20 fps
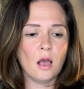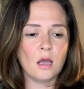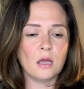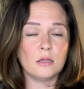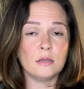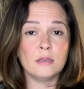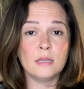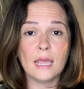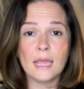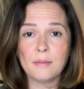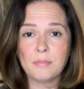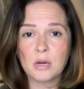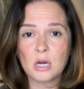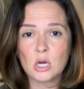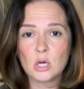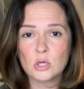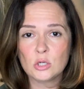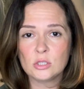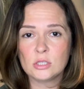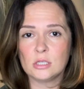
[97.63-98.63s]

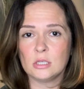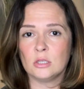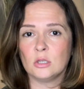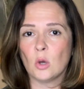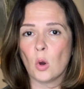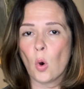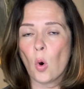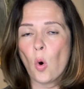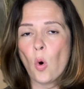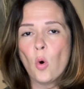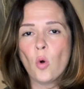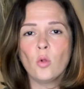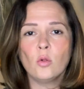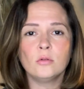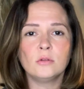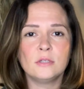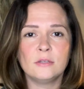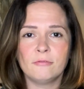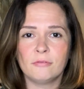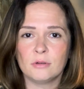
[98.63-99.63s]
neighborhoods in
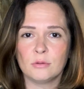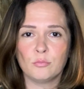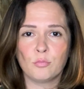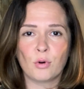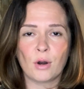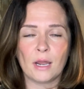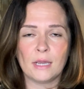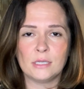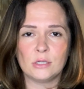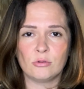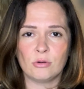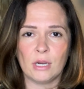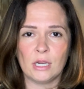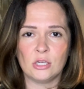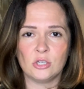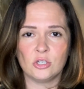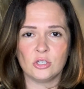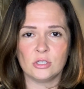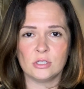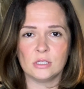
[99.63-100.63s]
all different price
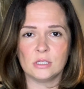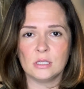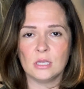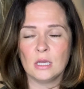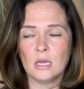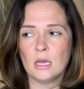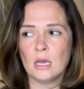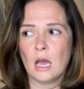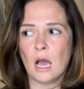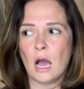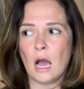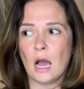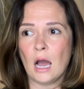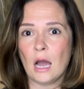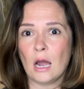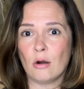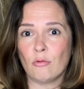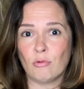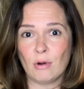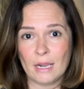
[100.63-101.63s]
ranges
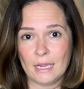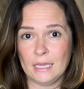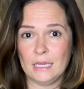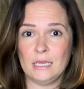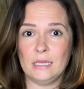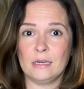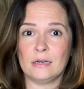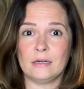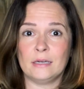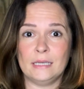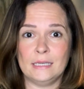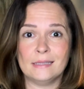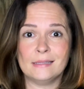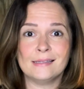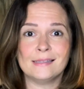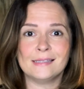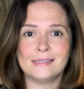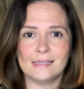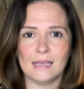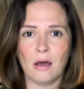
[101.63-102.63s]
uh, right here
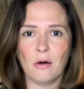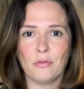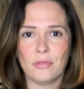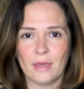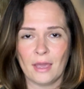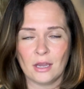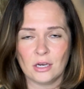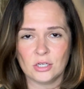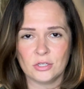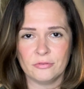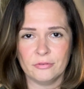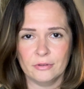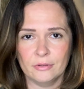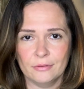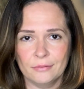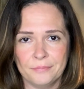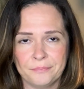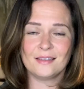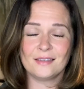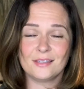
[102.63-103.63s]
in South
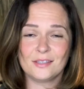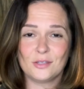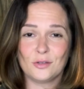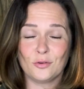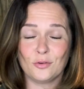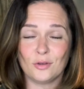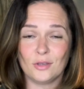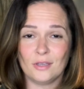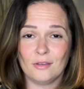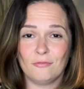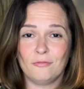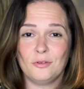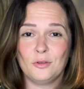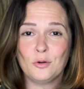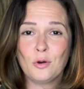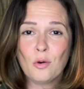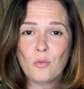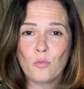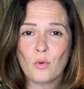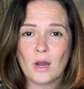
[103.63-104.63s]
Asheville. So if
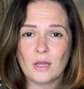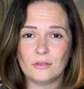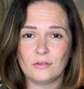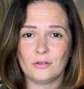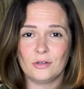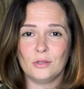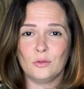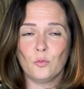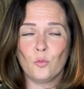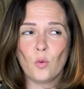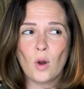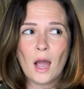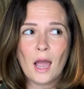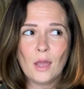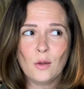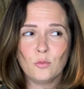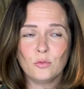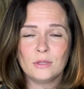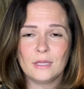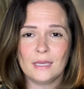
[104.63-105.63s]
you're wondering
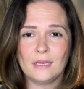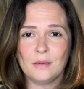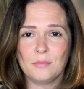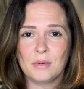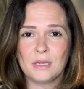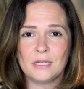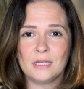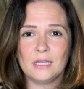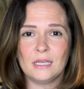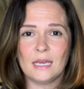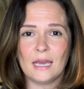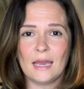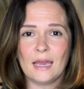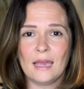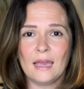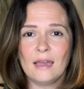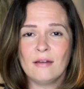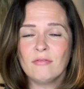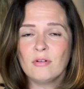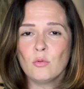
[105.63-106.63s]
why would anybody
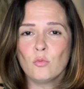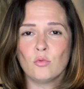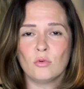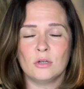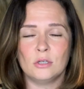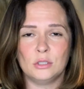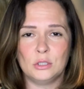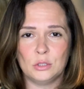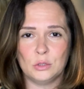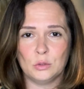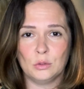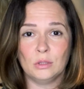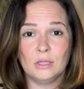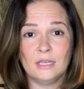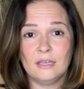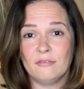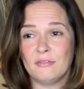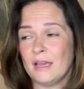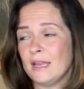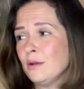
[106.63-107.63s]
ever want to
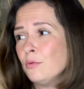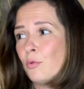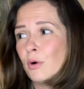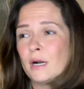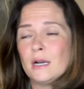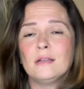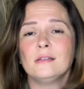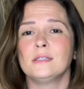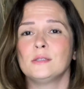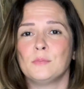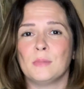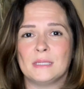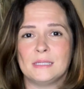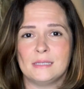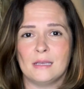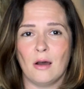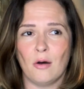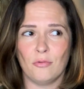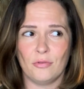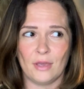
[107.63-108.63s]
live anywhere else
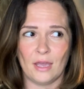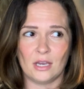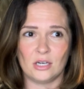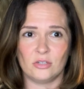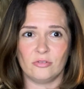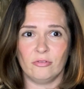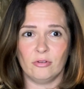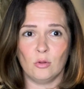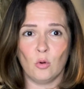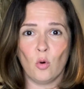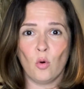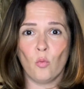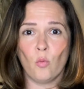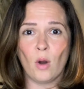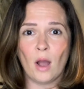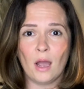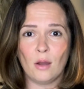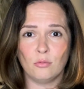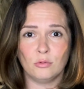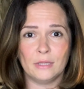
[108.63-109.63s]
but South Asheville or
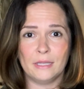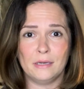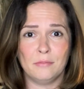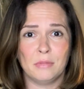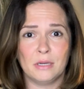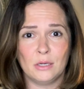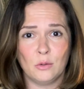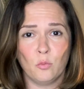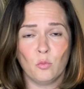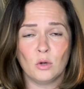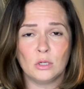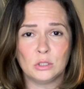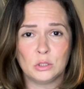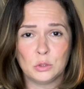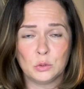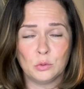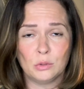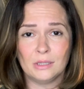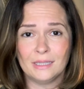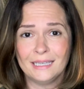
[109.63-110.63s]
why would anybody want
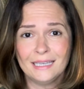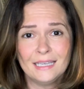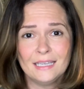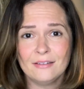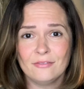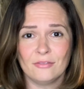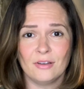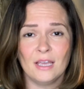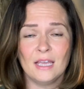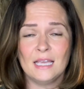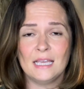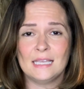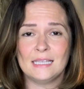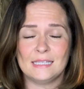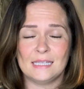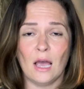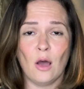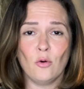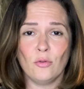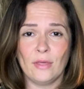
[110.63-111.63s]
to leave
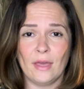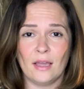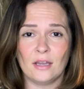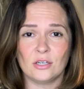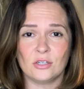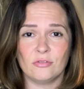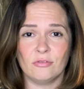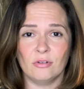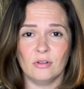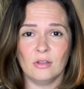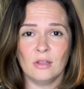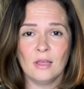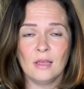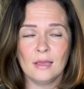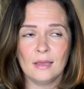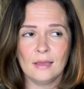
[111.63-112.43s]
South Asheville,